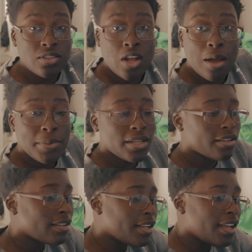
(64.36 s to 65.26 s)
topic.
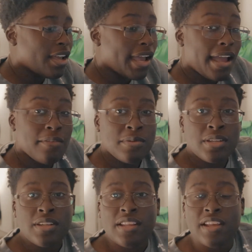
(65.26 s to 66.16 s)
I've
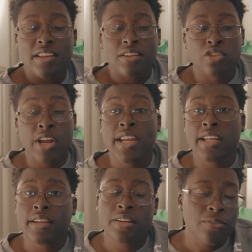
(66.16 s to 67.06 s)
been
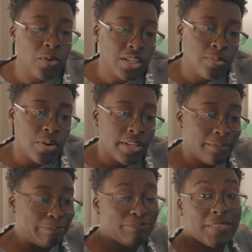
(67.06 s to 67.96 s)
trading in the Forex
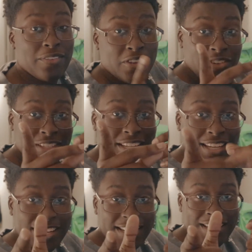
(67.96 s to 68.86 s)
market. If you're
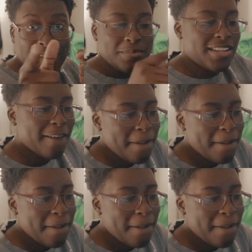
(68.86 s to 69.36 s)
interested, DM me.